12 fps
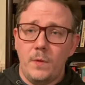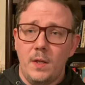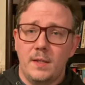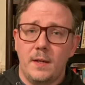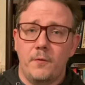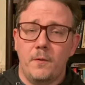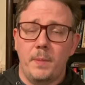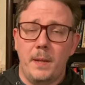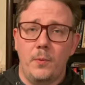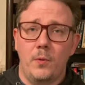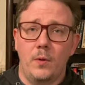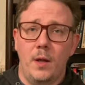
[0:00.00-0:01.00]
several
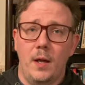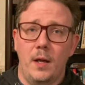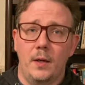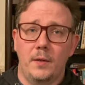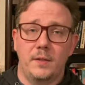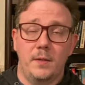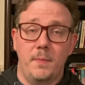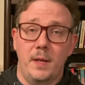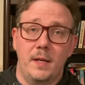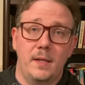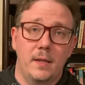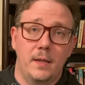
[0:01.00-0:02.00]
people uh,
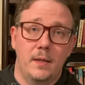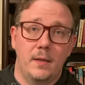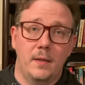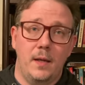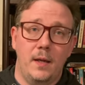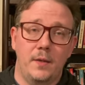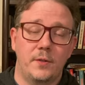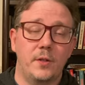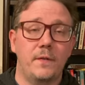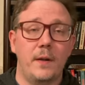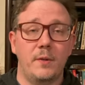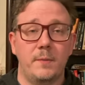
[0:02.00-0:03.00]
submitted uh,
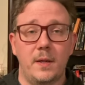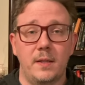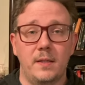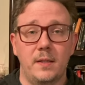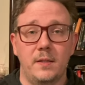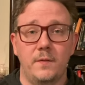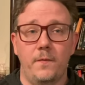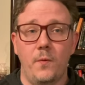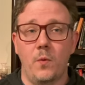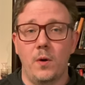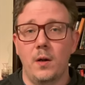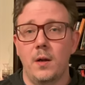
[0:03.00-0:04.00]
survey responses
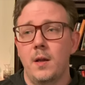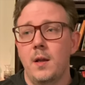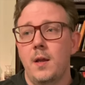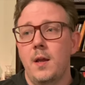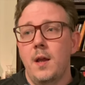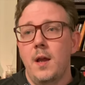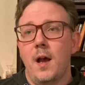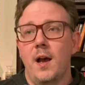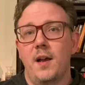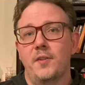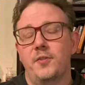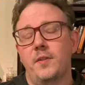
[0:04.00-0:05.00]
for
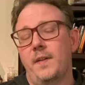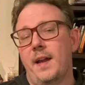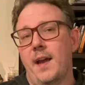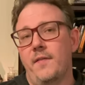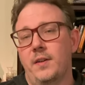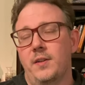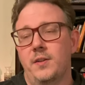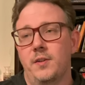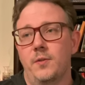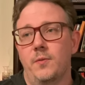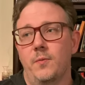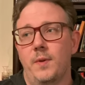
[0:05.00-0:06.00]
uh, a survey having to
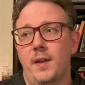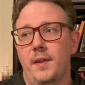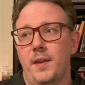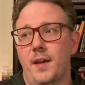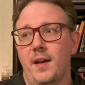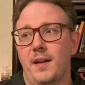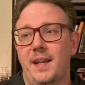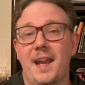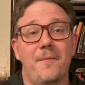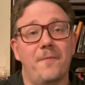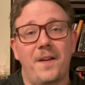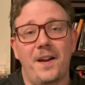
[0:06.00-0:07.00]
do with uh,
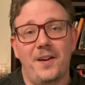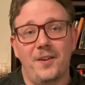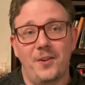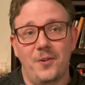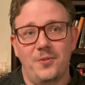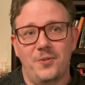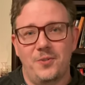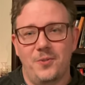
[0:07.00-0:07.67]
campfire ghost